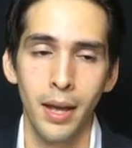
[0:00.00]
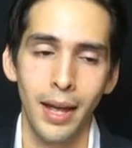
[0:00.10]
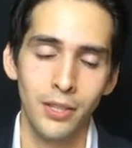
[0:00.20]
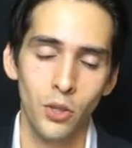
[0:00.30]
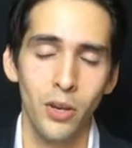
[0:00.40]

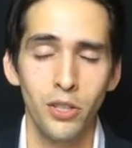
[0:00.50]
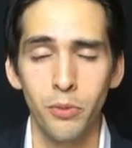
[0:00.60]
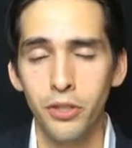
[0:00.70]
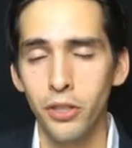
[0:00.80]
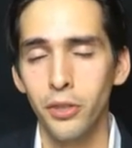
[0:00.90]
And so as a
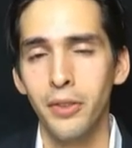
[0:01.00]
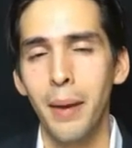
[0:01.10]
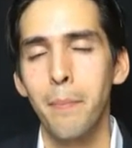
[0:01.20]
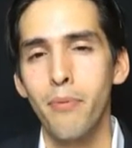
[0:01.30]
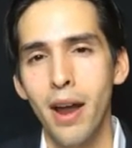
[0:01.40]
result,
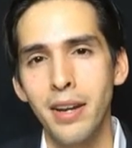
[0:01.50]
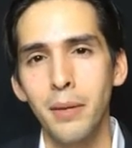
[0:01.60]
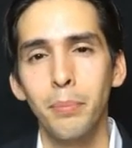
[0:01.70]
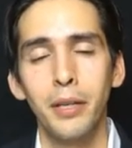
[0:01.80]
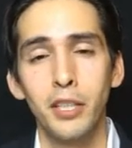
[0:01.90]
that
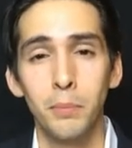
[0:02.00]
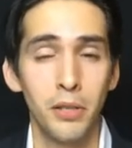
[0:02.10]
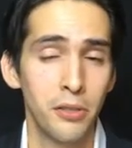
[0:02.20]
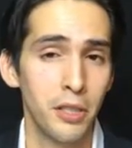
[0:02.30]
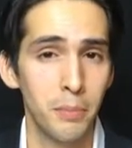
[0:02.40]
branding play,
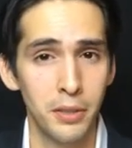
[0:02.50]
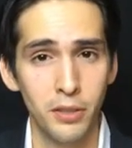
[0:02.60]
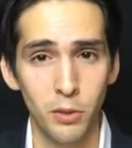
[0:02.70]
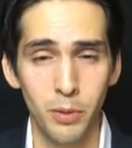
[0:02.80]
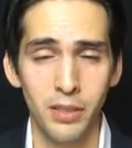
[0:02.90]
especially in a
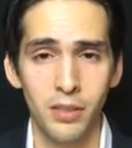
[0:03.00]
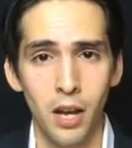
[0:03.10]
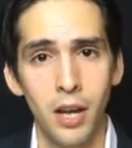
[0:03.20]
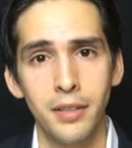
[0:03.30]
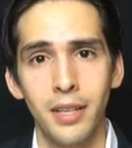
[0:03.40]
business-to-business
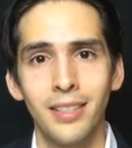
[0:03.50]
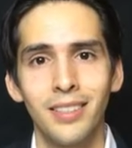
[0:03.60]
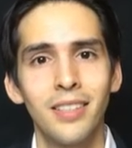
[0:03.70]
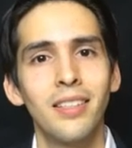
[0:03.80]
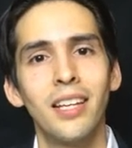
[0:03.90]
context,
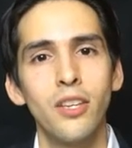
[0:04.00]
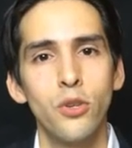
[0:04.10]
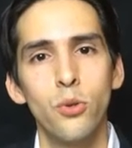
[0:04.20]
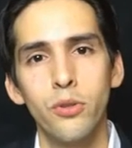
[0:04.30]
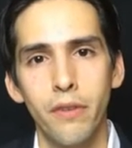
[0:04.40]
doesn't get
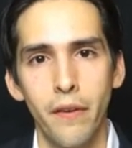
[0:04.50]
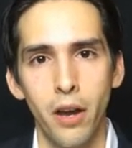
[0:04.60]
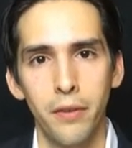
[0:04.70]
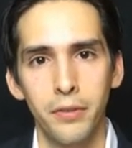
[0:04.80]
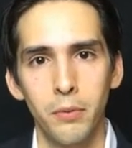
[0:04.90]
used very
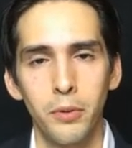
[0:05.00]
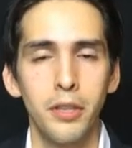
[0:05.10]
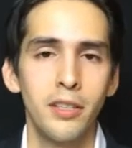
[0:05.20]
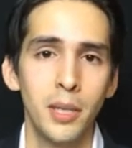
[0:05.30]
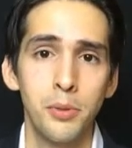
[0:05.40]
often, with the
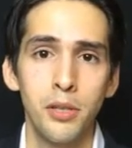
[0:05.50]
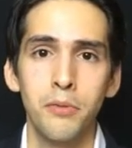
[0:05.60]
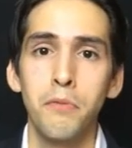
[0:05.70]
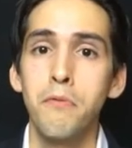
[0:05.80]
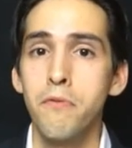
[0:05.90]
exception
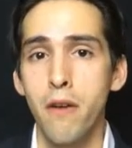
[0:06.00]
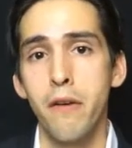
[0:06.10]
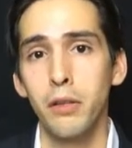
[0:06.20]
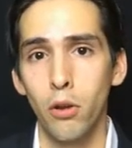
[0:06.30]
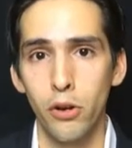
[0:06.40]
of some
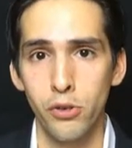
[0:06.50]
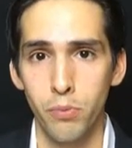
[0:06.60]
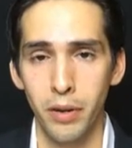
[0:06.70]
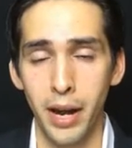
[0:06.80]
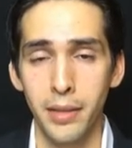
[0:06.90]
very large
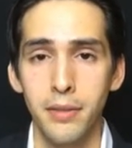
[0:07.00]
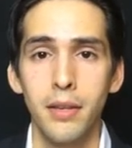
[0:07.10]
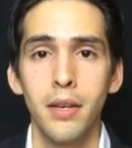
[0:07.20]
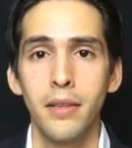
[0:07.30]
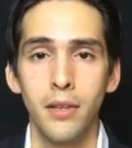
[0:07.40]
brands
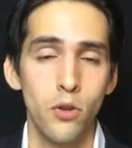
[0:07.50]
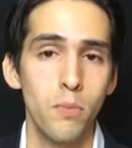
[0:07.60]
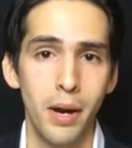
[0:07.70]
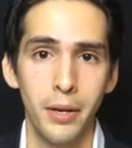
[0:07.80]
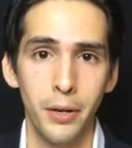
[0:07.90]
that you
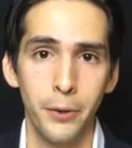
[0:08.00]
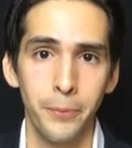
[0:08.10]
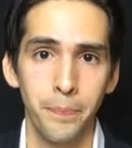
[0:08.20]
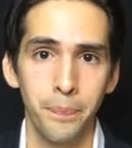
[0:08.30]
might know.